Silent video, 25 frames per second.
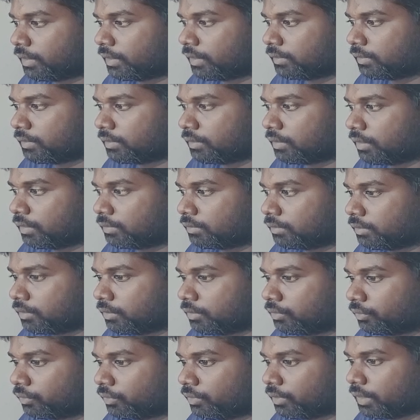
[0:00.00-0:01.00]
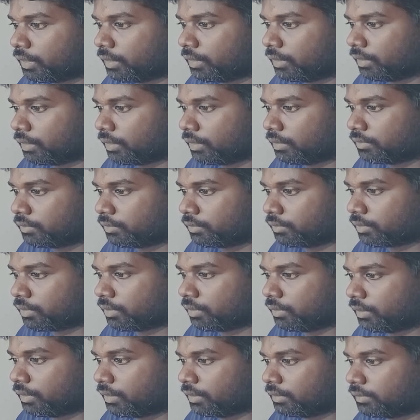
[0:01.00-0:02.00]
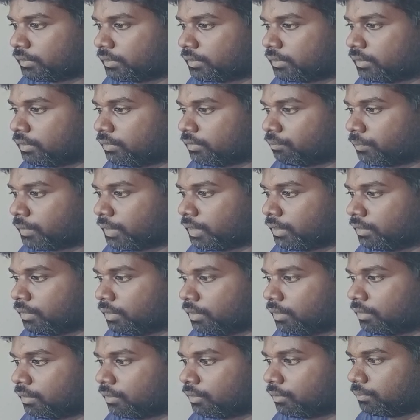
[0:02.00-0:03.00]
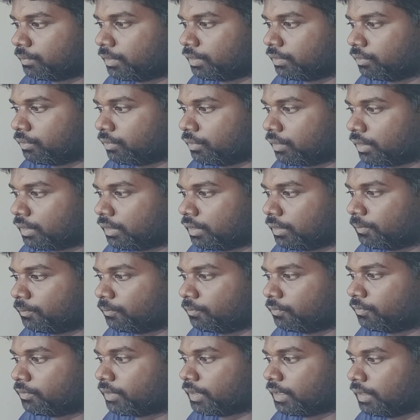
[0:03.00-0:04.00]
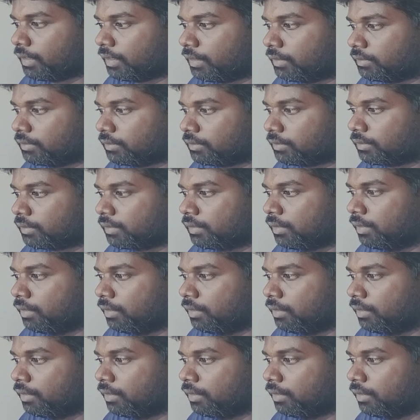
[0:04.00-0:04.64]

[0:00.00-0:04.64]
as an answer to an exhortation by the government to condemn violence.